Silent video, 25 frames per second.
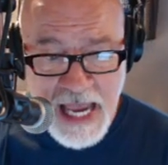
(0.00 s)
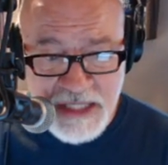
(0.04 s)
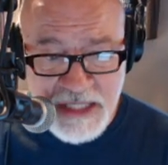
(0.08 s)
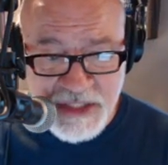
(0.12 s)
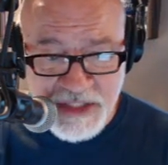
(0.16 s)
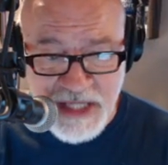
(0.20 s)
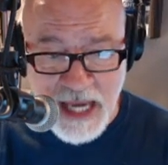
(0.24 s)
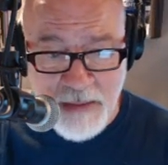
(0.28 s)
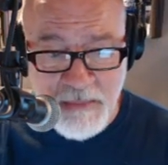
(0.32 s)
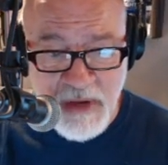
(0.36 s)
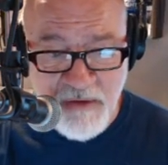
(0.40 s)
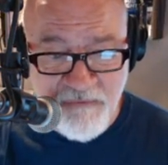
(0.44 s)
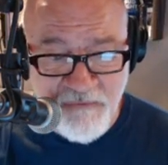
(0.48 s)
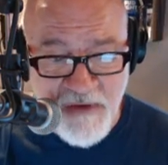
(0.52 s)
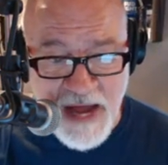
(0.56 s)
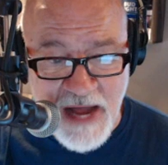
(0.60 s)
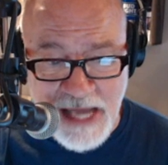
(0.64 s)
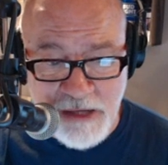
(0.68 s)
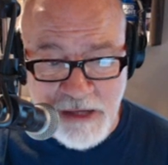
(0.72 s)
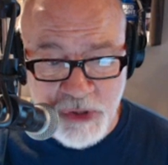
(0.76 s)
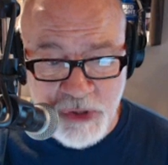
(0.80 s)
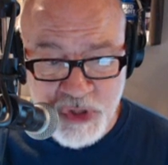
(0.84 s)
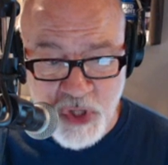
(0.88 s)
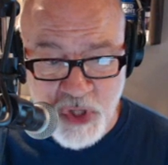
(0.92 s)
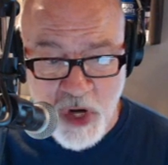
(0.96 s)
on.
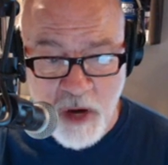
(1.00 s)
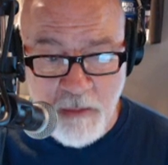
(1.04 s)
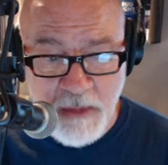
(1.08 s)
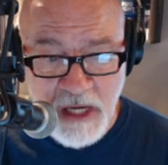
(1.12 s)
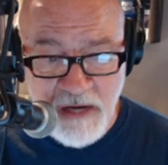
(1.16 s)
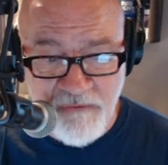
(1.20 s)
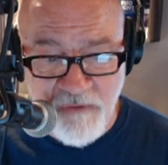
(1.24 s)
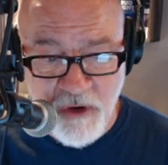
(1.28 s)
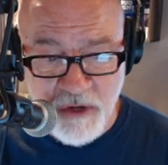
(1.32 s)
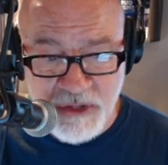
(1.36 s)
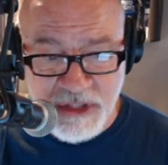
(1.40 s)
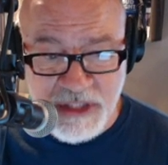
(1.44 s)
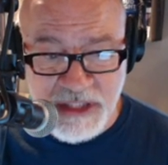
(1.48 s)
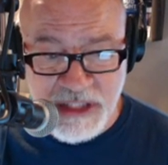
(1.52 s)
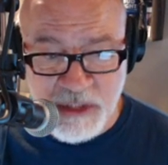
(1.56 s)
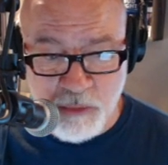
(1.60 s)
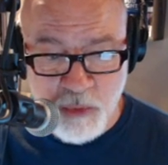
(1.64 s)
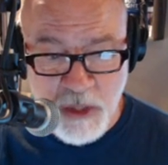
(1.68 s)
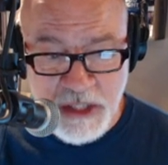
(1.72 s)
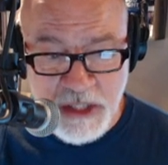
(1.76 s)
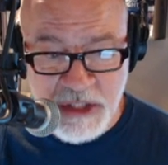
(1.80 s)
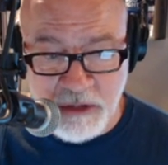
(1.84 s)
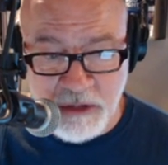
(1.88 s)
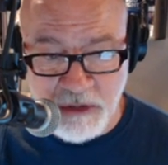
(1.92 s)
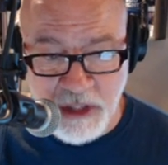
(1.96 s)
semifinal Germany versus
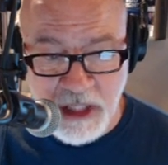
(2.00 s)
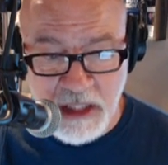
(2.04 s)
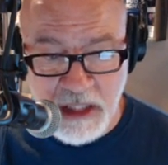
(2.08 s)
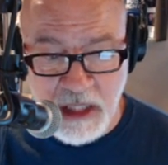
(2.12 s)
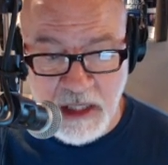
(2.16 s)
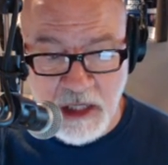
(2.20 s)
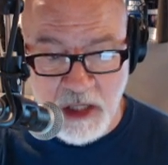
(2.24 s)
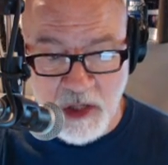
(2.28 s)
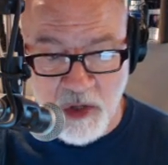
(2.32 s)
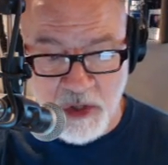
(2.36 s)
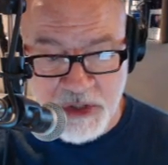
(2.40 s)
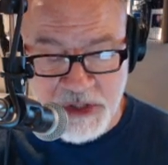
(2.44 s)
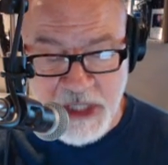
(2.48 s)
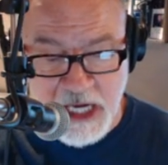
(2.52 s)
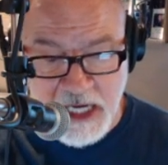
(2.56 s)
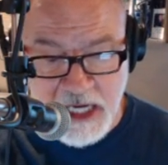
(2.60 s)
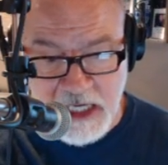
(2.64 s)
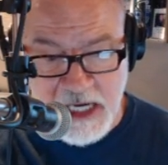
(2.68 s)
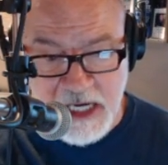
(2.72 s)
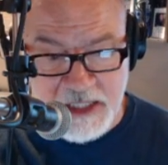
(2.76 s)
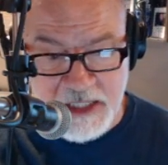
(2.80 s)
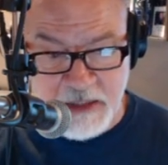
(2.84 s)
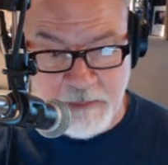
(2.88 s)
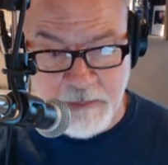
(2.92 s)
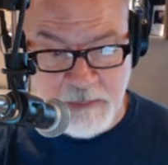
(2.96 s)
Switzerland? And it looks like it
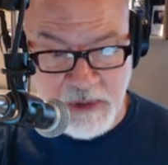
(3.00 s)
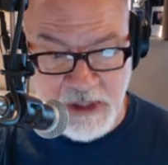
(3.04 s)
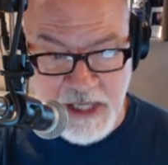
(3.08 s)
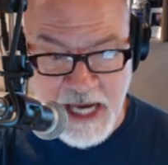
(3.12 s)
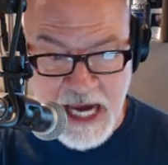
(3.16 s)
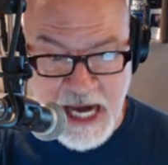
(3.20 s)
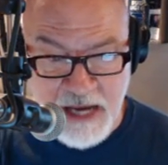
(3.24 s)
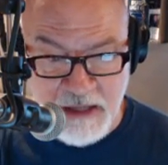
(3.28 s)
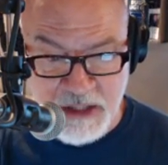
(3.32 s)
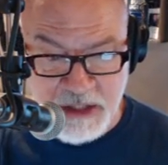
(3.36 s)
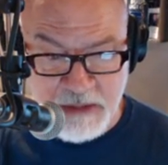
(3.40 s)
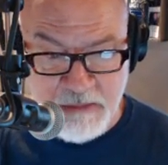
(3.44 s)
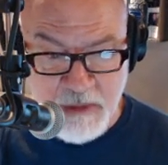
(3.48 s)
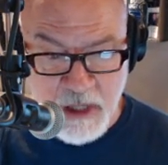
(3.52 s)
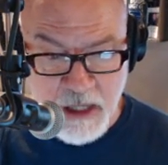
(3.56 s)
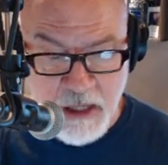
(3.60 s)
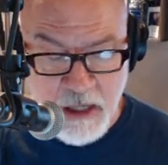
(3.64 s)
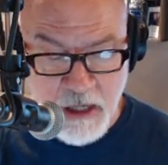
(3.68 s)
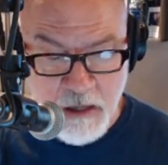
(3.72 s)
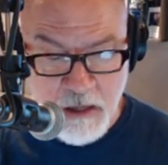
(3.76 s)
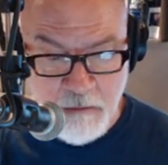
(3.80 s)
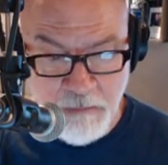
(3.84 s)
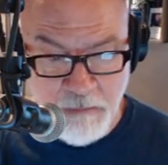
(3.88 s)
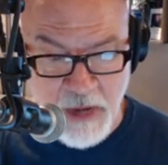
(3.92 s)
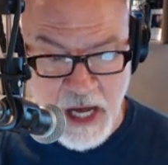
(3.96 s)
has a play
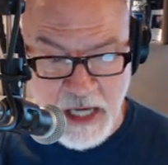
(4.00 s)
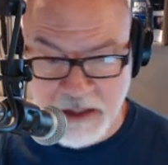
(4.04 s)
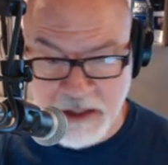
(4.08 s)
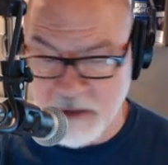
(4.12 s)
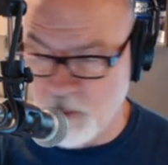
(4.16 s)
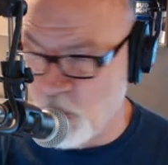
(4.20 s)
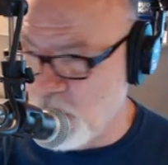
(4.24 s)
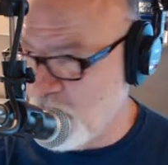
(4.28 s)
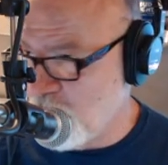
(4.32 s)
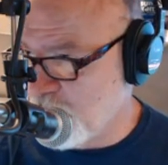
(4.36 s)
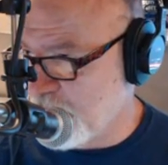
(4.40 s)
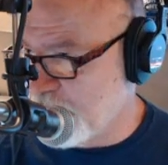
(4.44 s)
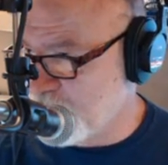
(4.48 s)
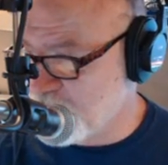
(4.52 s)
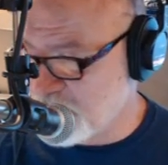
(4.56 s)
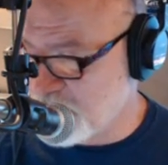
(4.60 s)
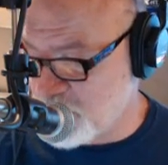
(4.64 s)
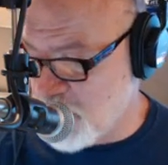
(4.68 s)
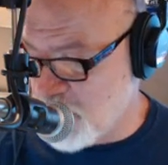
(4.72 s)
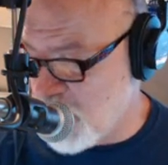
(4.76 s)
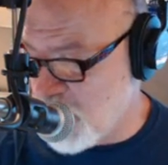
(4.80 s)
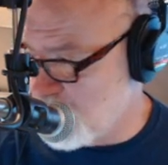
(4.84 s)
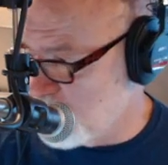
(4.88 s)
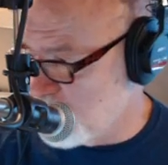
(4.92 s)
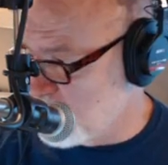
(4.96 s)
button where you can
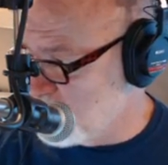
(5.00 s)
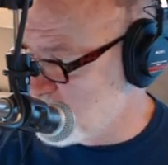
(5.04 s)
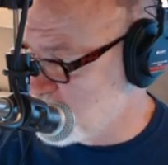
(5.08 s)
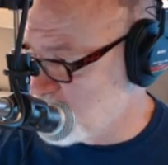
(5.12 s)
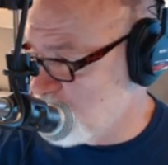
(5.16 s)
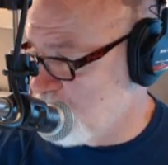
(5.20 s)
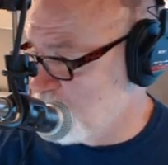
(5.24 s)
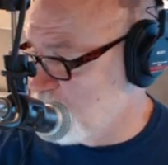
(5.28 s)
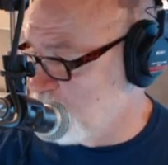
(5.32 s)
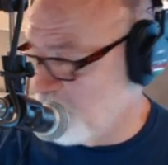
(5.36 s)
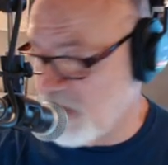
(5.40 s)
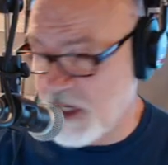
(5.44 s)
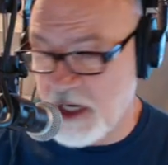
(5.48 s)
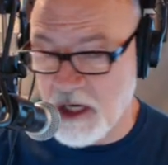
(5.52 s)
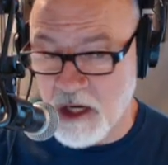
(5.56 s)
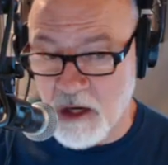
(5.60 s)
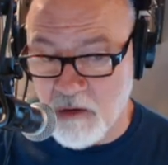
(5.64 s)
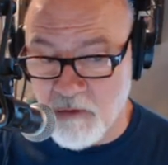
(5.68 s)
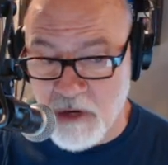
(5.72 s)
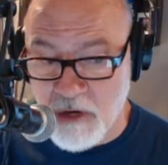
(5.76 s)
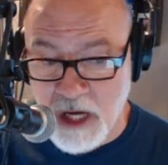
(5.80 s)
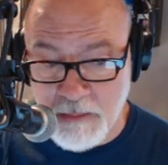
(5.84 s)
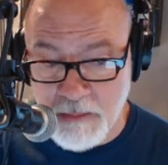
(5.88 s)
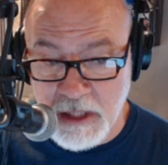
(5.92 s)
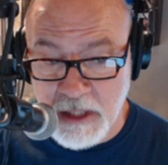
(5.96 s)
start it and show the video,
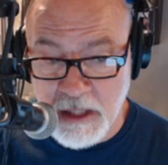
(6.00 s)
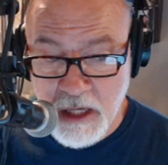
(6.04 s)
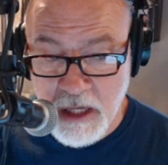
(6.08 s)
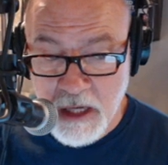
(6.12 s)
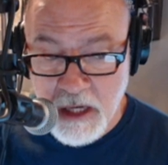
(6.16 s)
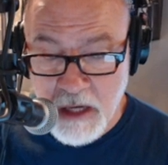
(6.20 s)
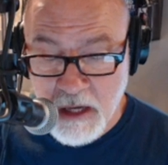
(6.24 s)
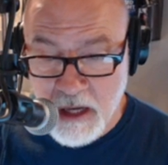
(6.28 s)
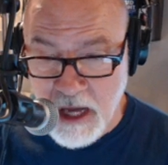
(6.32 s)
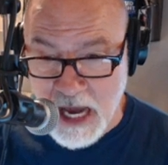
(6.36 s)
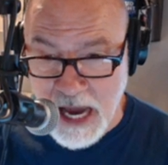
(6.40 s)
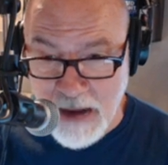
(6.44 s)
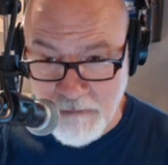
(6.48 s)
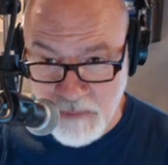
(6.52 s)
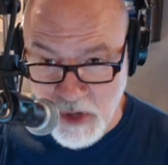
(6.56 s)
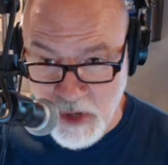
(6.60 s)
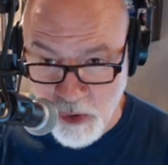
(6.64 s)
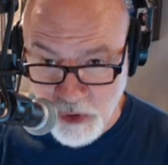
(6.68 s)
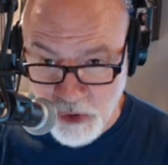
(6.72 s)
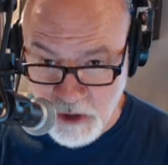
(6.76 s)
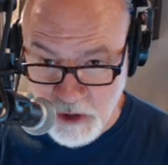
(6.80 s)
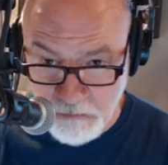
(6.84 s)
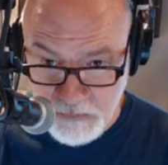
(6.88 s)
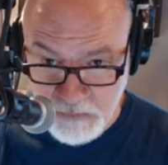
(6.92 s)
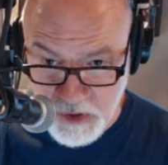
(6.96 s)
Robin. Hold I'm on.
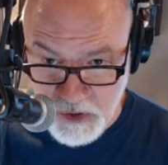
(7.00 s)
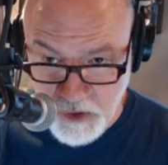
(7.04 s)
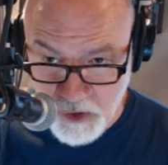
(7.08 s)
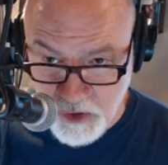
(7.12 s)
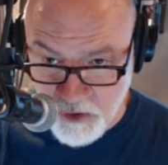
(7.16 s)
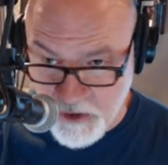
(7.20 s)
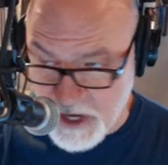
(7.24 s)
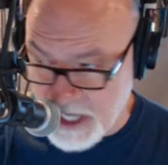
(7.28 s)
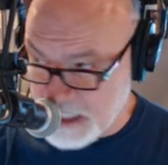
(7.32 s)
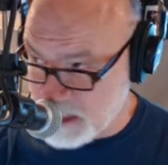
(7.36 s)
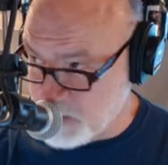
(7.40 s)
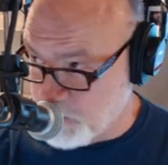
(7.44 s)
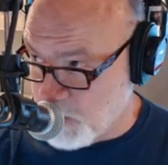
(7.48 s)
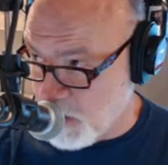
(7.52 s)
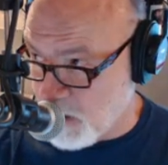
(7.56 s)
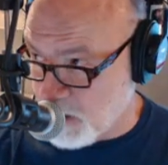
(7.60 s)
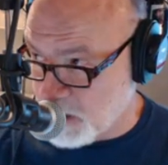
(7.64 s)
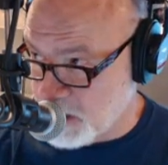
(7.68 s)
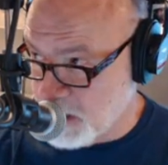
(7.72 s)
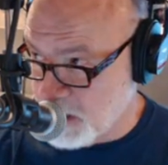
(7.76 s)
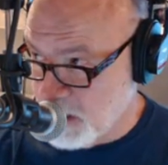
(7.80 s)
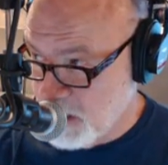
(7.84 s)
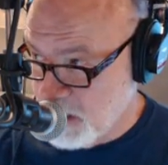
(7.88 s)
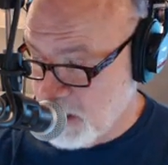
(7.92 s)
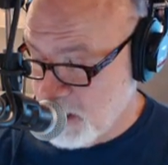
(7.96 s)
no computer
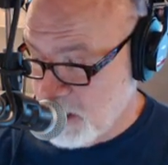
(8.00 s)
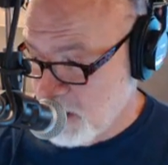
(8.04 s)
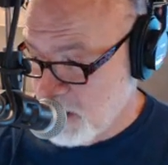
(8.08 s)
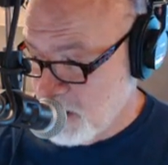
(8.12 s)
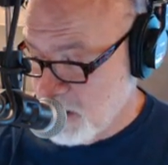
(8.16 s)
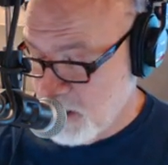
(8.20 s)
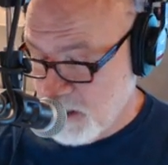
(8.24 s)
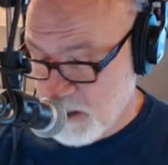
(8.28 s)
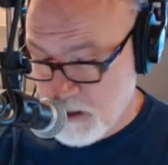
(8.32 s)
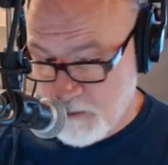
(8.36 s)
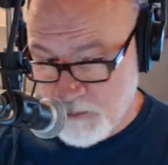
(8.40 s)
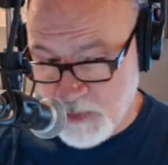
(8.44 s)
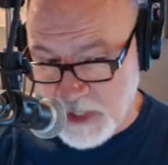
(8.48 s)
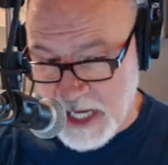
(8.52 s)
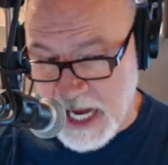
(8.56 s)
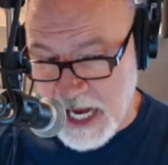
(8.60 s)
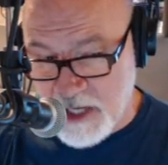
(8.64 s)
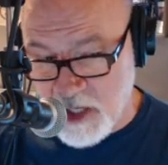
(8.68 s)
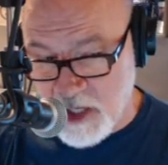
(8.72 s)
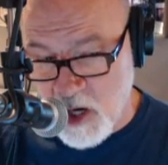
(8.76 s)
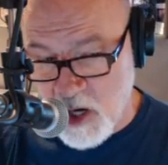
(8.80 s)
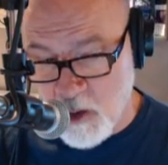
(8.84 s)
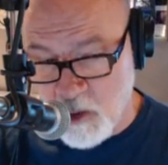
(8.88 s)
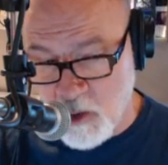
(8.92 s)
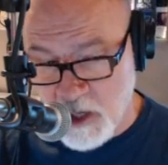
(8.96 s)
expert but I
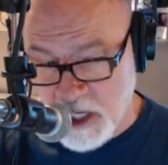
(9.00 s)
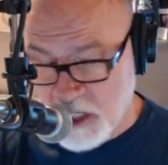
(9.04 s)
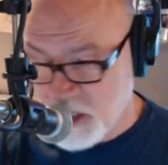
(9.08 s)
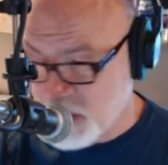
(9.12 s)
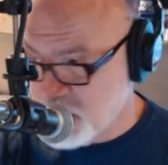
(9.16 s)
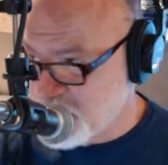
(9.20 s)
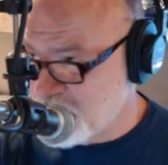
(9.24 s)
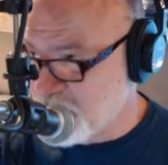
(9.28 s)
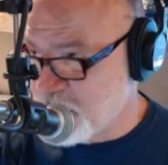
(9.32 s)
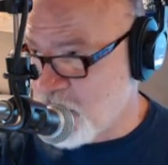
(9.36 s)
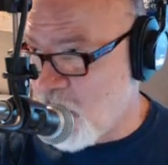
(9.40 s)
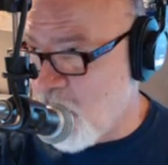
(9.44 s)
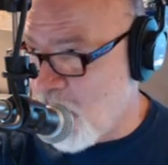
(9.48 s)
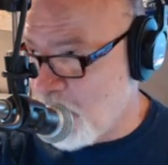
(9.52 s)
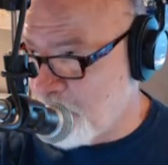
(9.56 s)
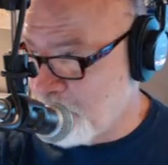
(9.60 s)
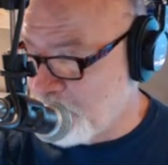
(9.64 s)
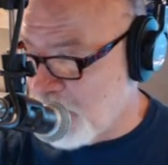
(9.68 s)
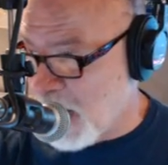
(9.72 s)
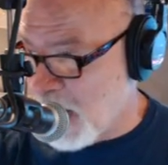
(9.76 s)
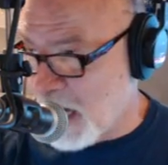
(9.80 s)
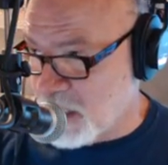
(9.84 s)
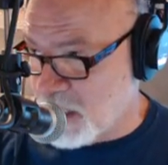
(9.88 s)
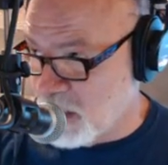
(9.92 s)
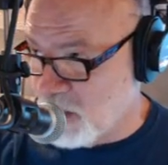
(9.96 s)
know what a start
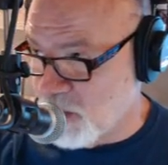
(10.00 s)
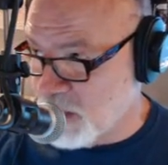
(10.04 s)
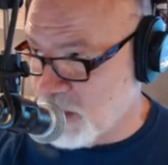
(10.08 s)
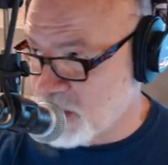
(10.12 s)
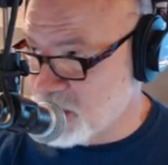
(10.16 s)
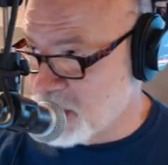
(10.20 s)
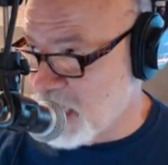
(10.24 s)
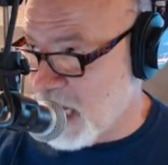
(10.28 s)
button looks